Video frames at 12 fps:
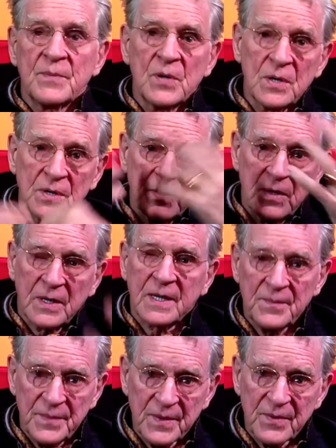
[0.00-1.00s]
murderer
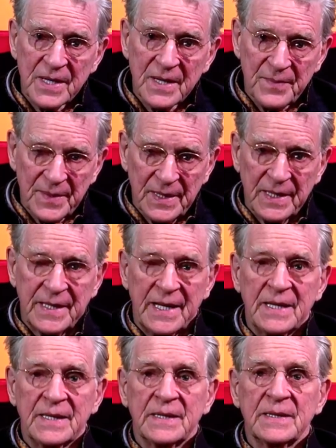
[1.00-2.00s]
can be
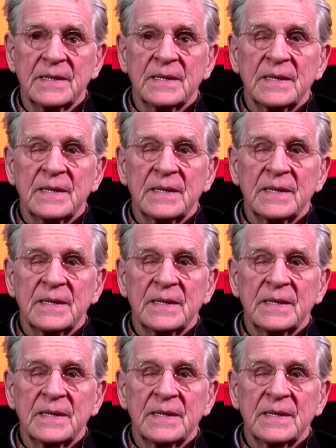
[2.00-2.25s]
rehabilitated.